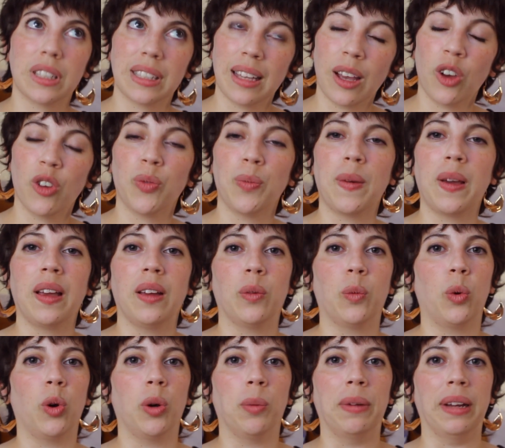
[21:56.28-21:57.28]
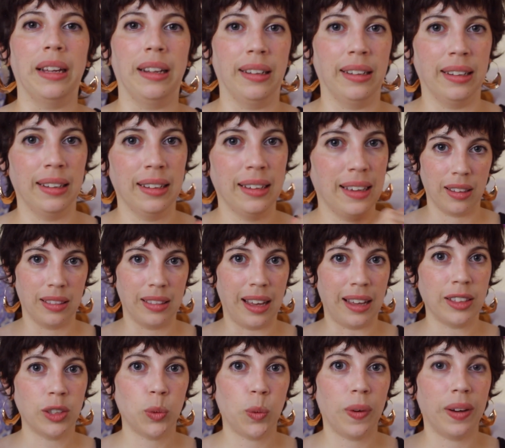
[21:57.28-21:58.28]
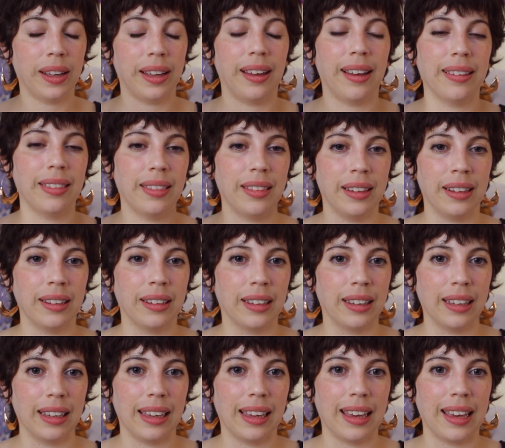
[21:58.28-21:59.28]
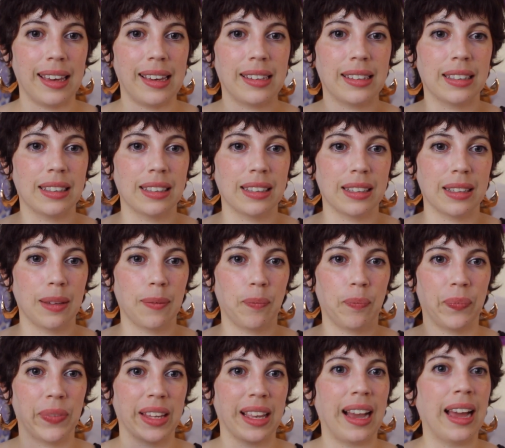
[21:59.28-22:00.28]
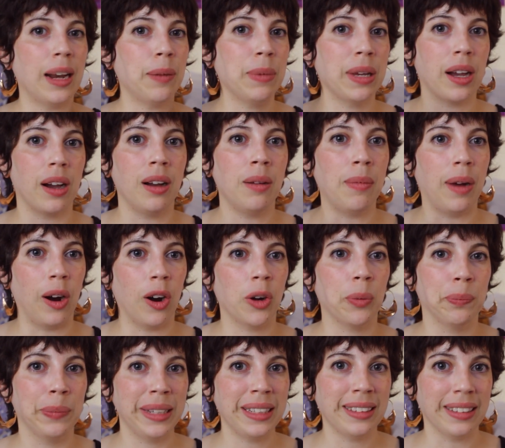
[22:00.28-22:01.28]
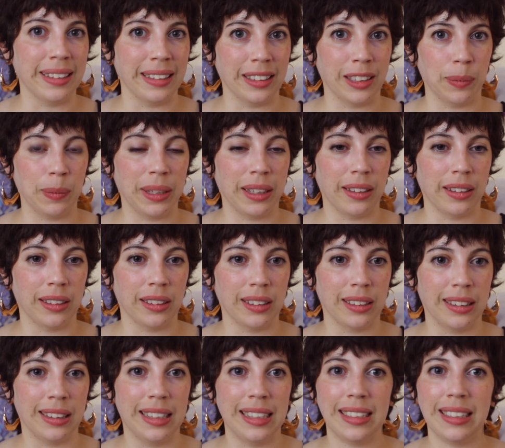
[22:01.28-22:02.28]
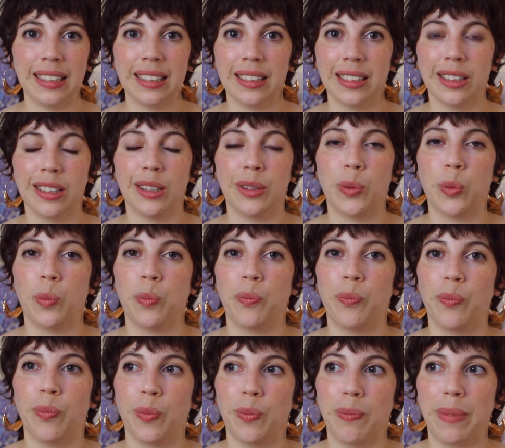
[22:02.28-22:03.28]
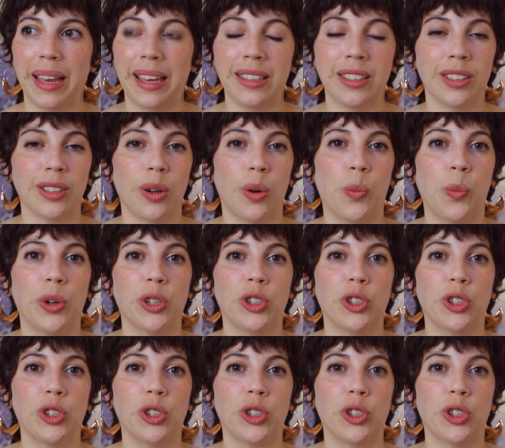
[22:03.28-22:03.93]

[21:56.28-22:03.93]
self-made woman. That's why I think it's kind of become our business, because this is the base on